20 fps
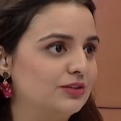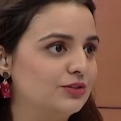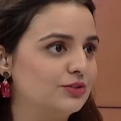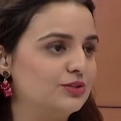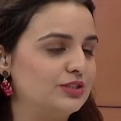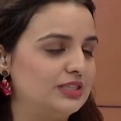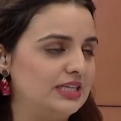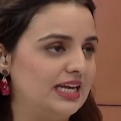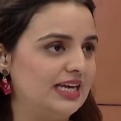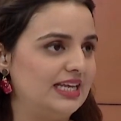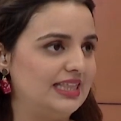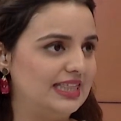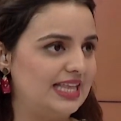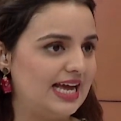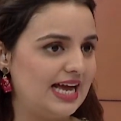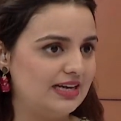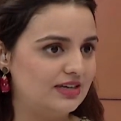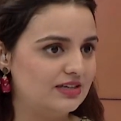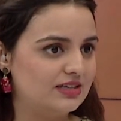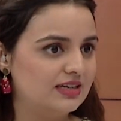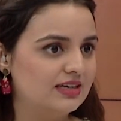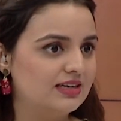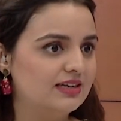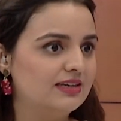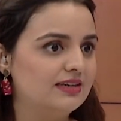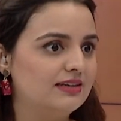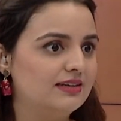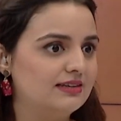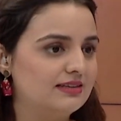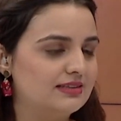to stay in that?
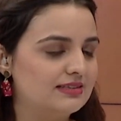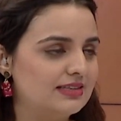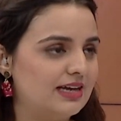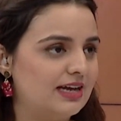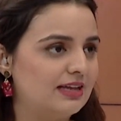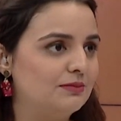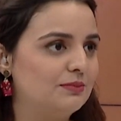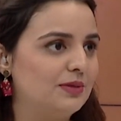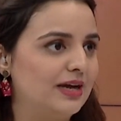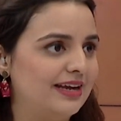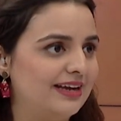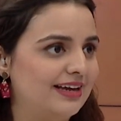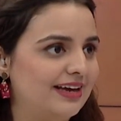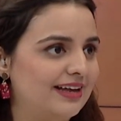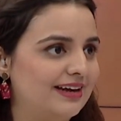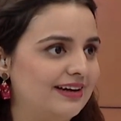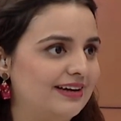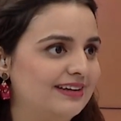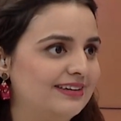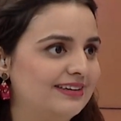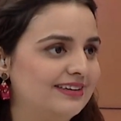Saad Baigara.